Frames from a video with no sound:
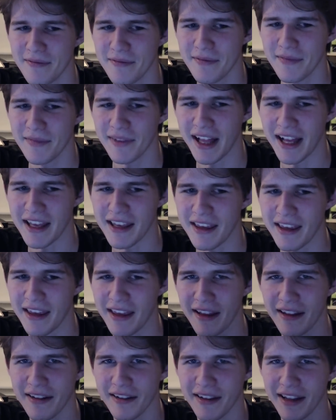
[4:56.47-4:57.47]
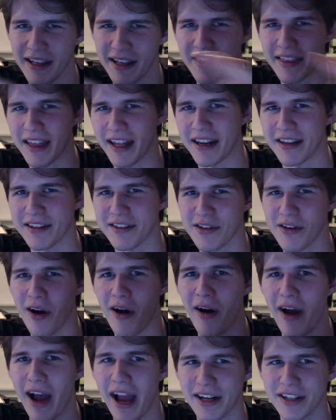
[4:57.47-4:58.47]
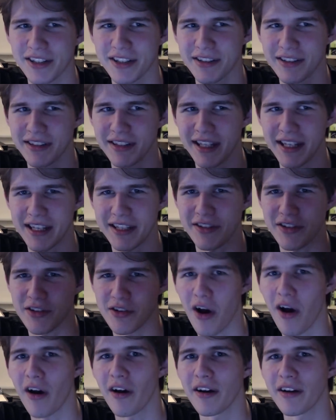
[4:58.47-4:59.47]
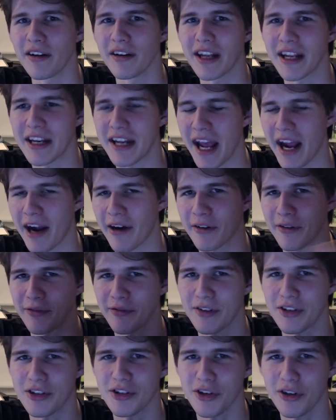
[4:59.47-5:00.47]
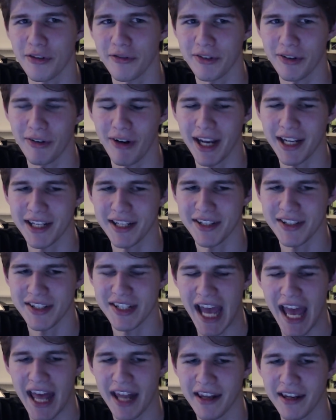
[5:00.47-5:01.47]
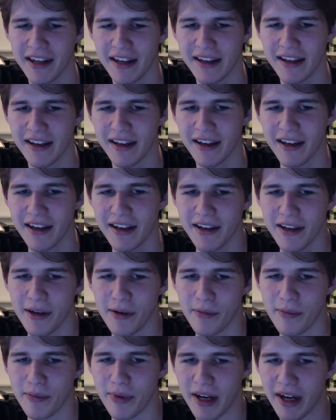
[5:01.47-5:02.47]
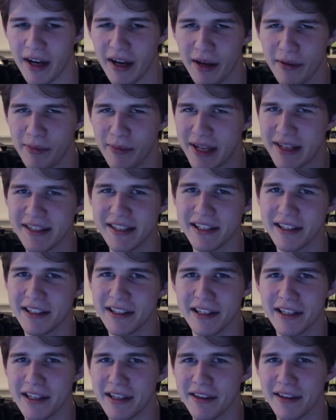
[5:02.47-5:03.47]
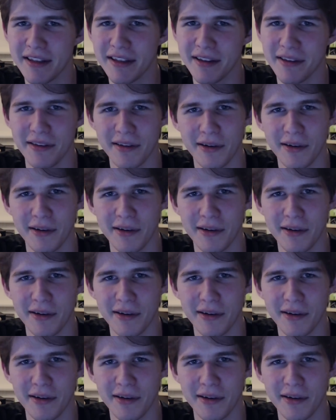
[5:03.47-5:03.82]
Like like that it's not actually like it's not an inherent feature of DirectX 10. But basically, the